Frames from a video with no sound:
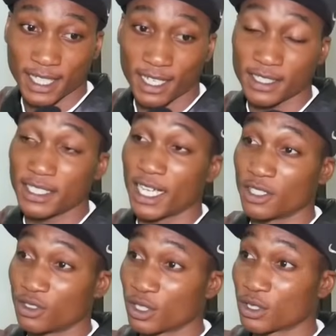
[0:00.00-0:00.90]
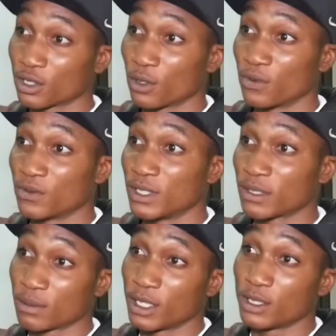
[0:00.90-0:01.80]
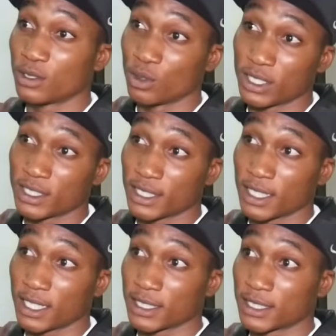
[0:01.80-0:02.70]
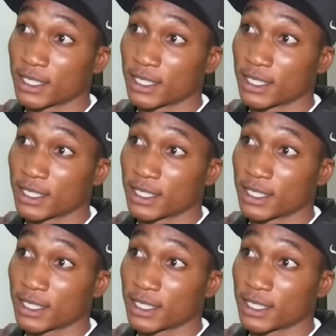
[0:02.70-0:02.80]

And the address of this place is located at